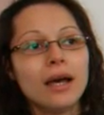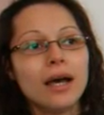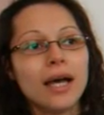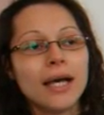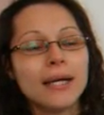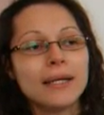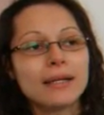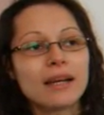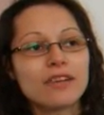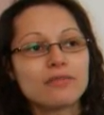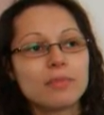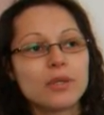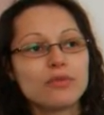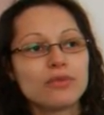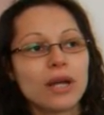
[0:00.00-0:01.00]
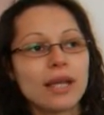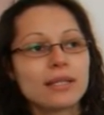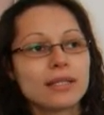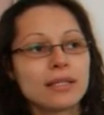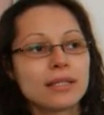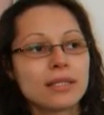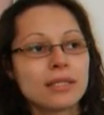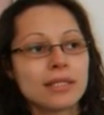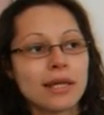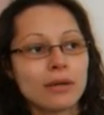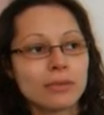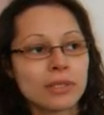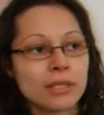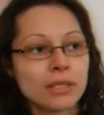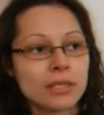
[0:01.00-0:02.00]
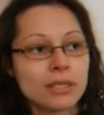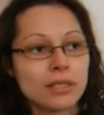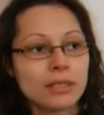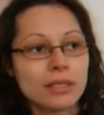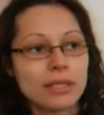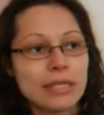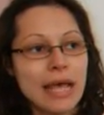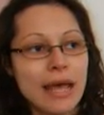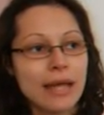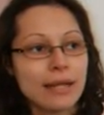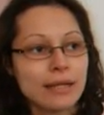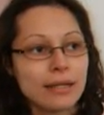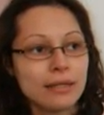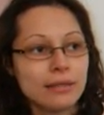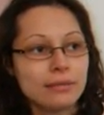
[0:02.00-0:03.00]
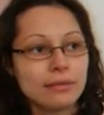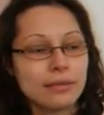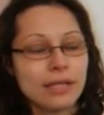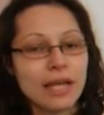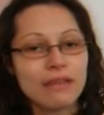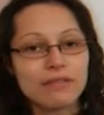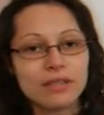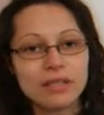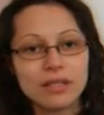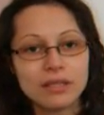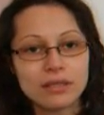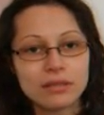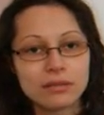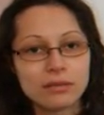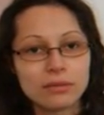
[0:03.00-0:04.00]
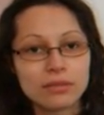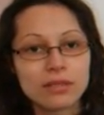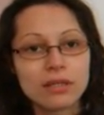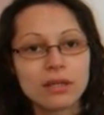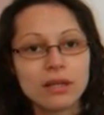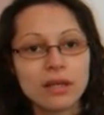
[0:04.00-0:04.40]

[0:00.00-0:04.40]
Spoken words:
I've been writing since I was 10 or 11 years old,